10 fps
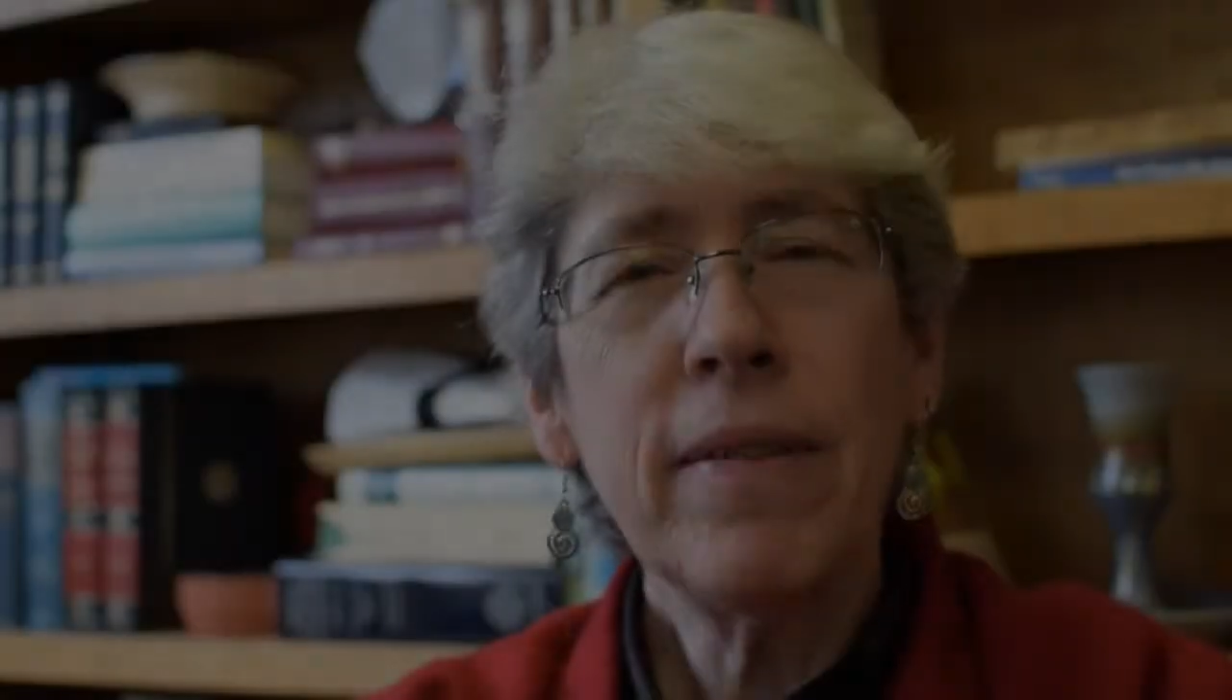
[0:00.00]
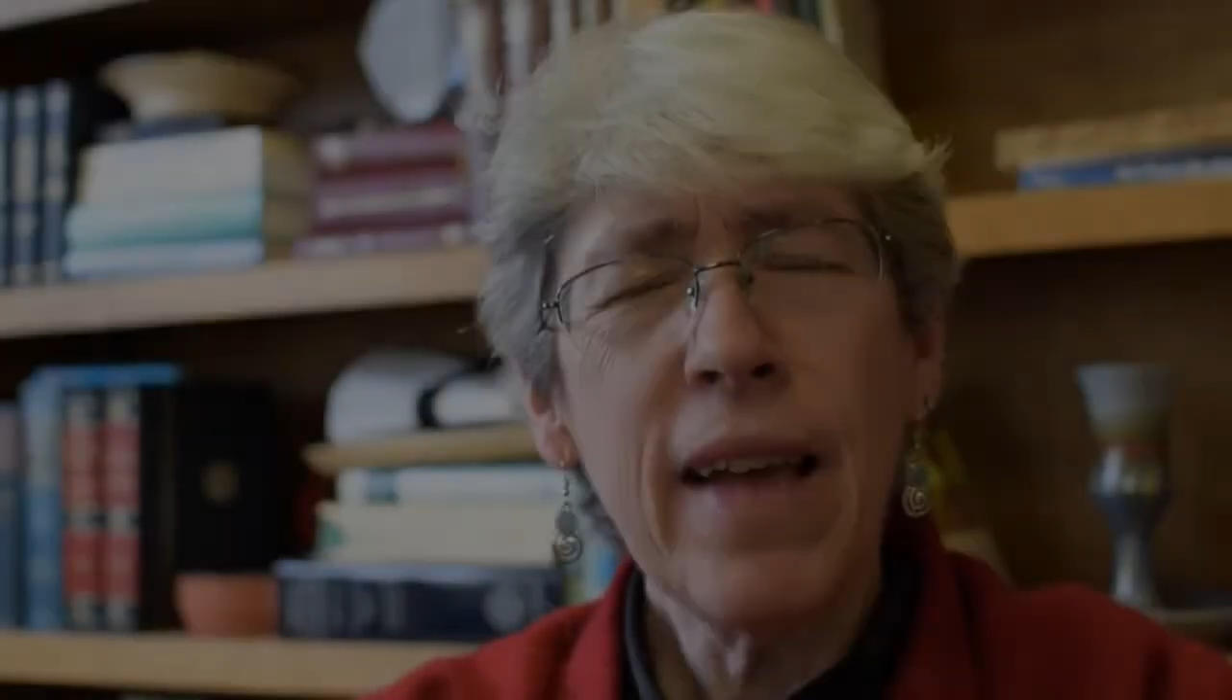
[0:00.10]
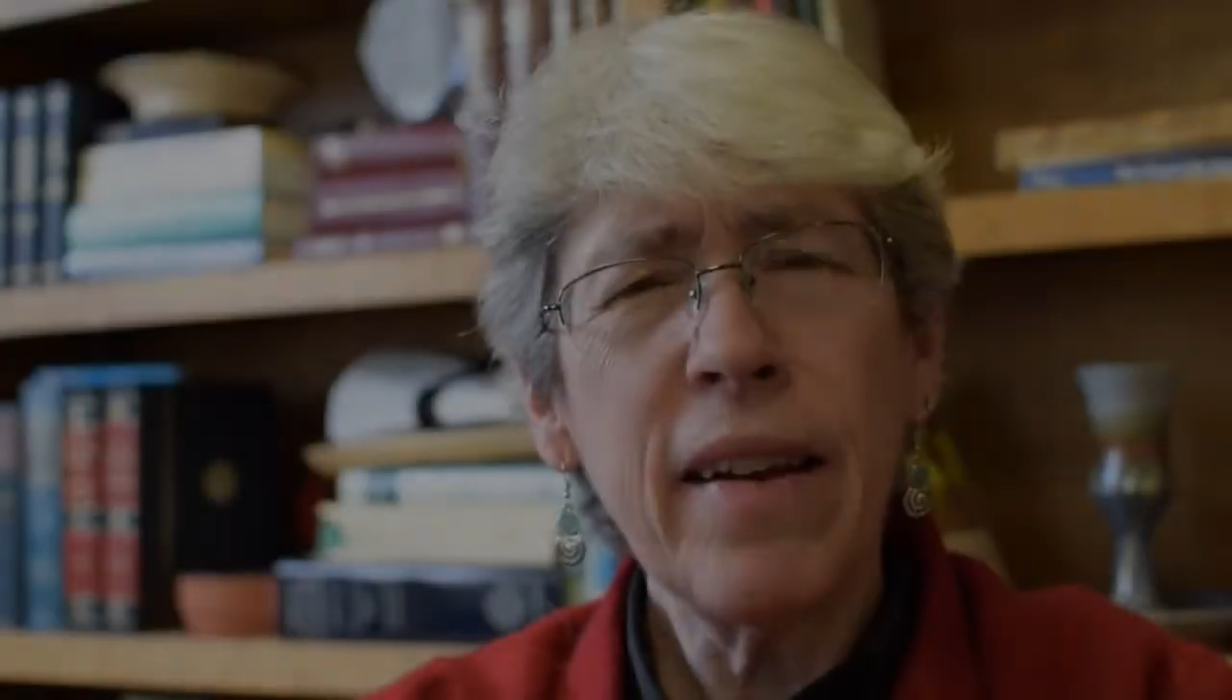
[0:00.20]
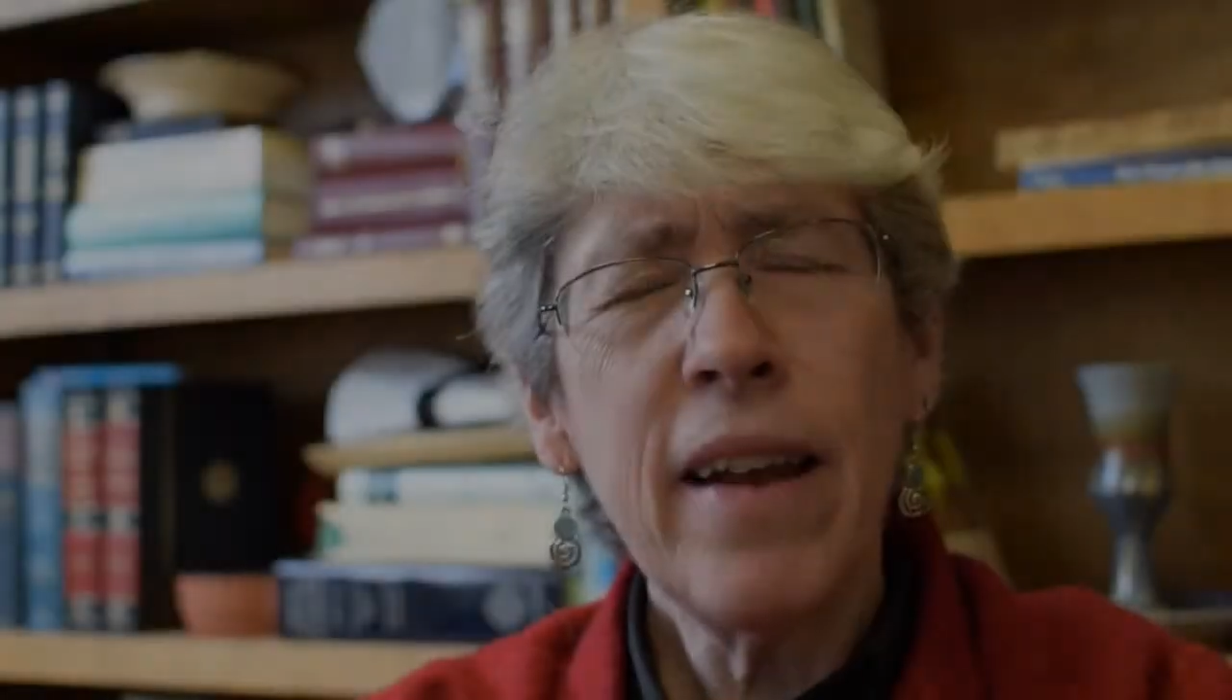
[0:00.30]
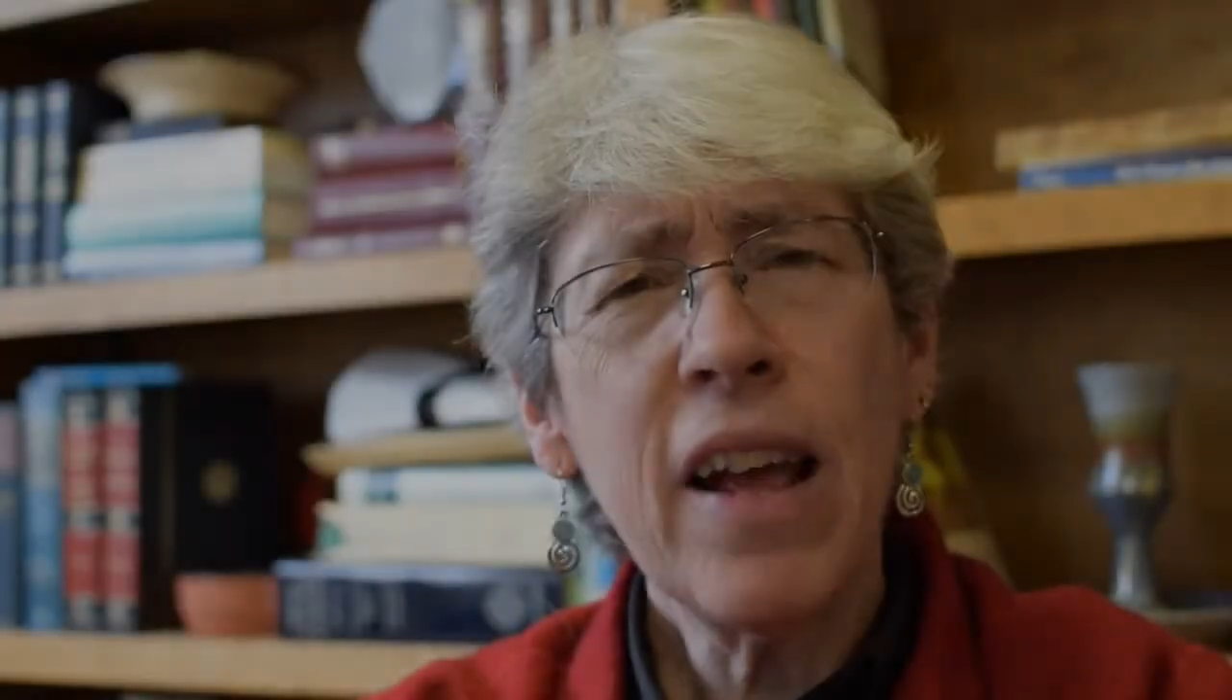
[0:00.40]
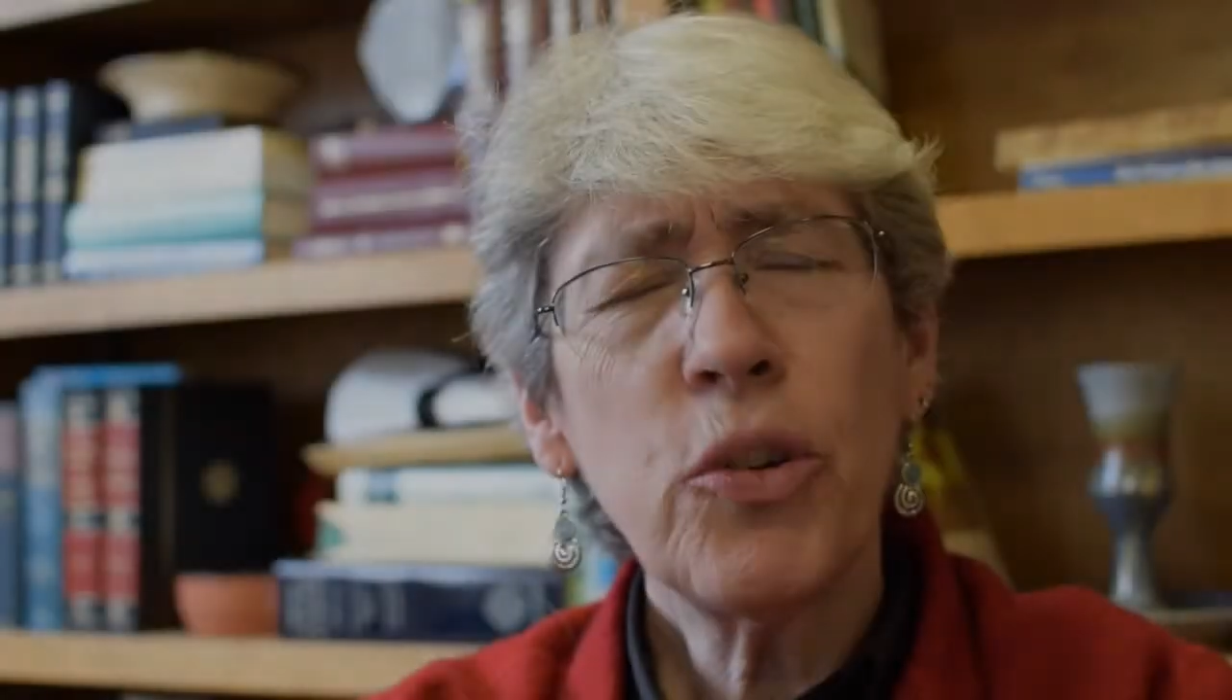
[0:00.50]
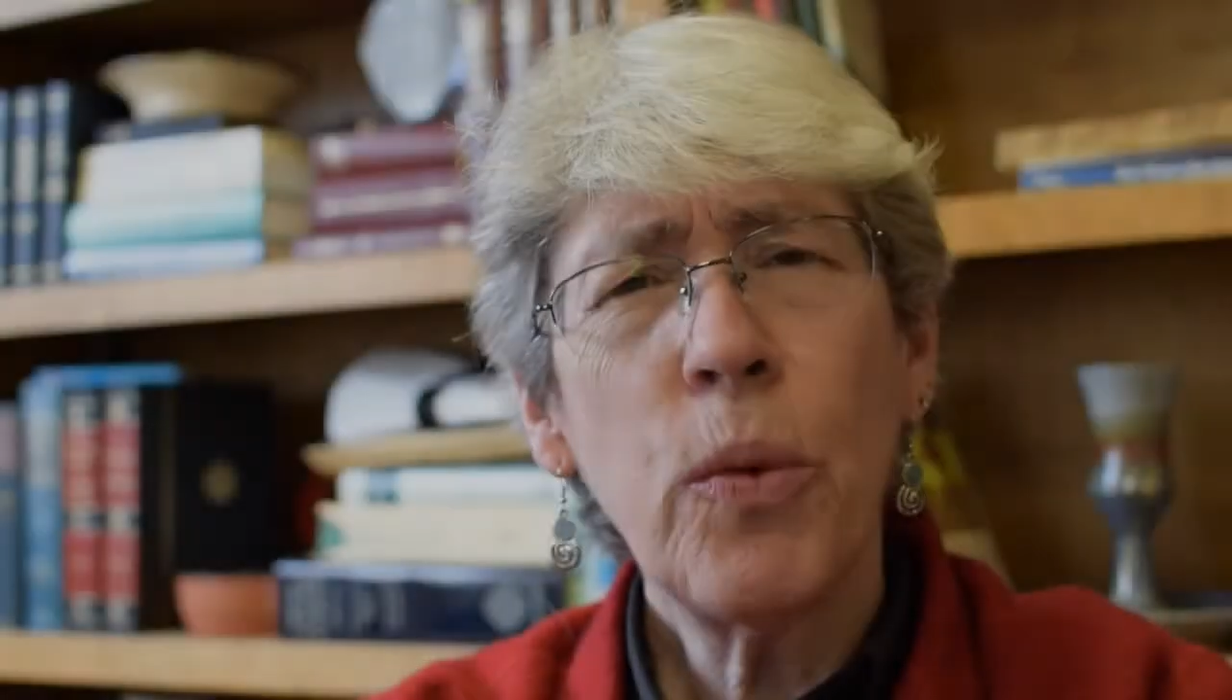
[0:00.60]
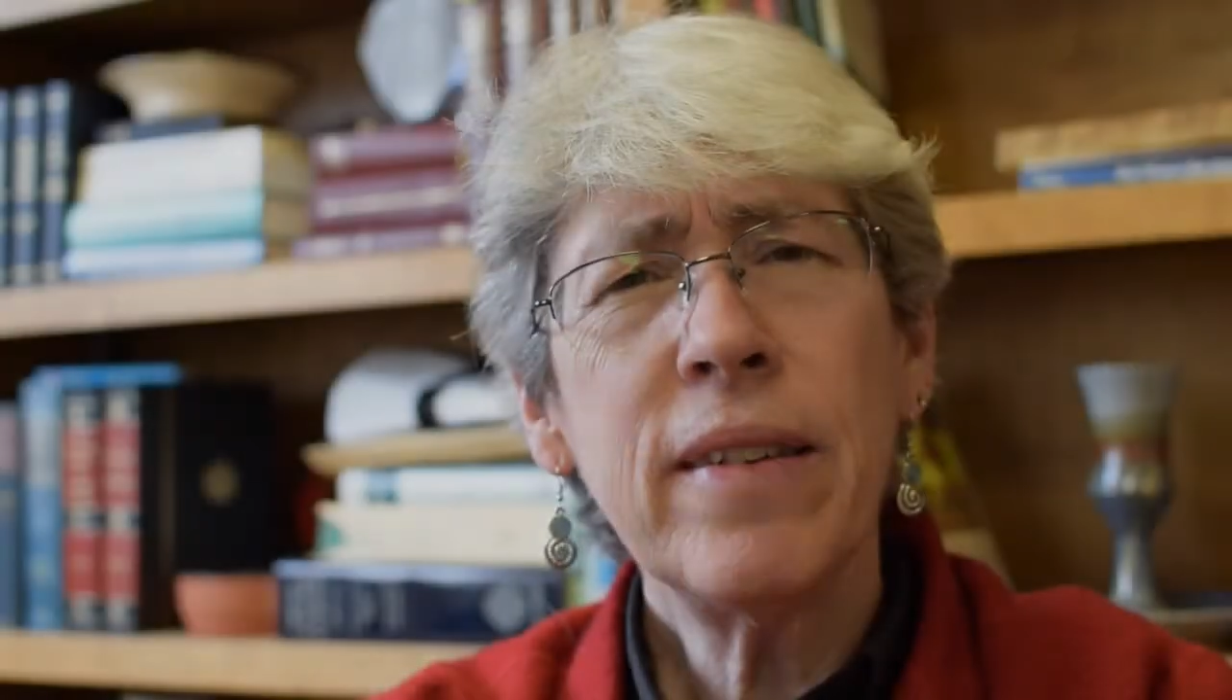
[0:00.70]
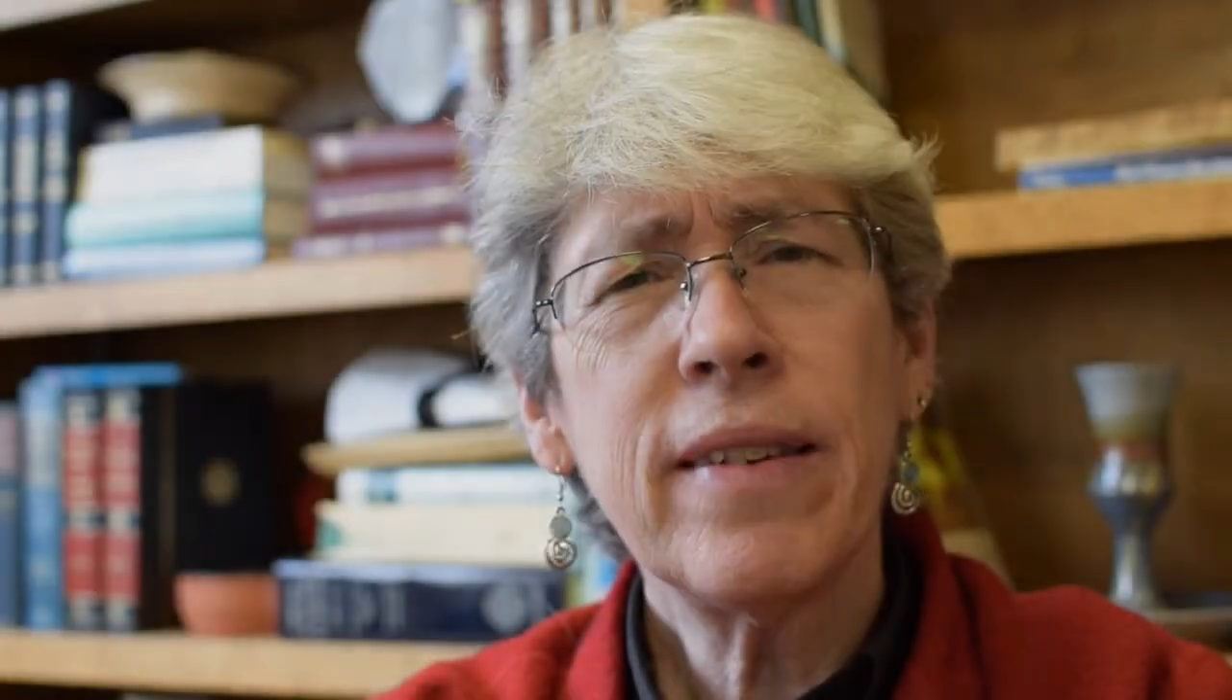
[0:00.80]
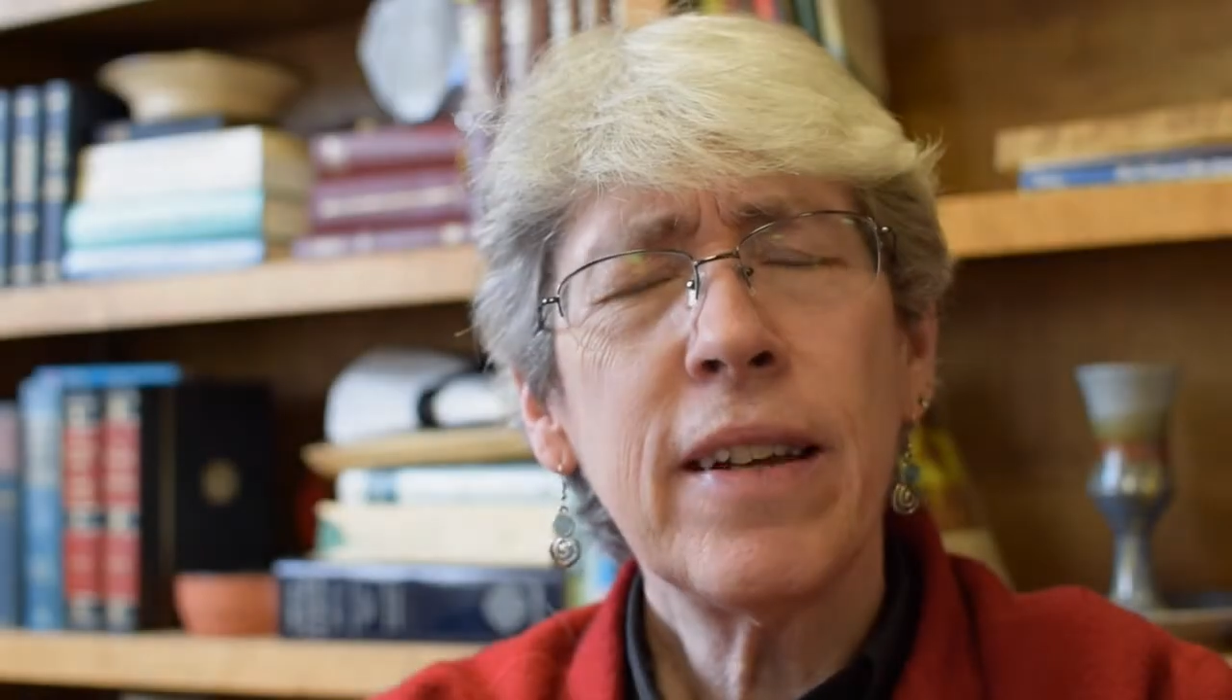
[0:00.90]
at an Ash
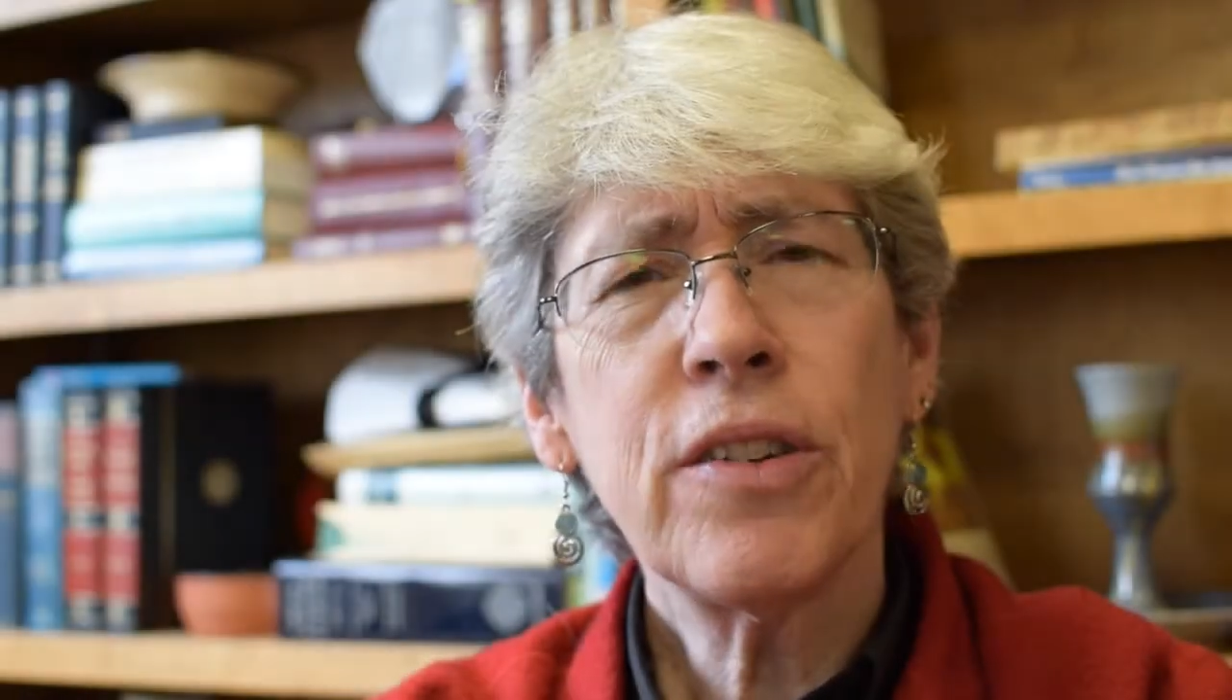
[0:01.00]
Wednesday